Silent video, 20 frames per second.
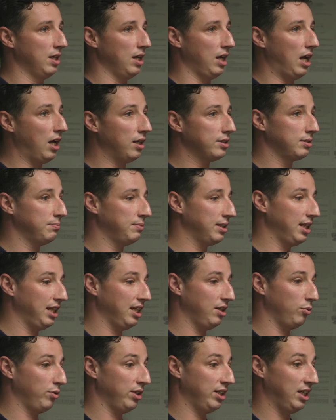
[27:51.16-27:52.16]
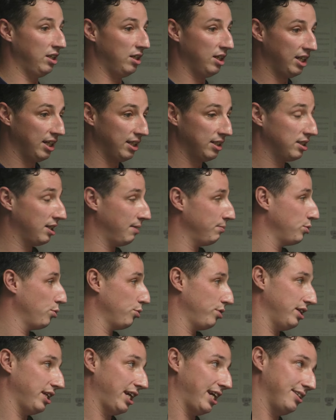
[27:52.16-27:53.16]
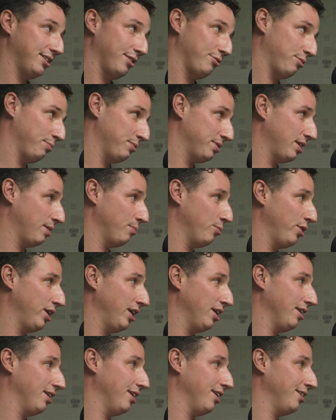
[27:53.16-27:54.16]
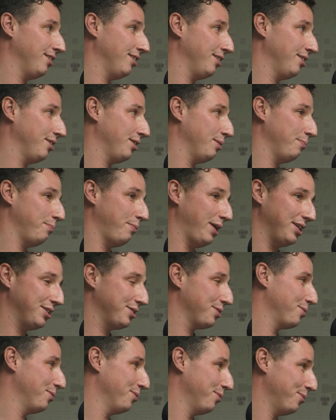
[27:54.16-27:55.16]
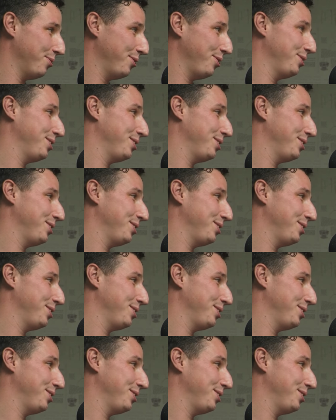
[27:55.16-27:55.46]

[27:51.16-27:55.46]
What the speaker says: Ultimately, we need to get some sort of data from somewhere, and the best route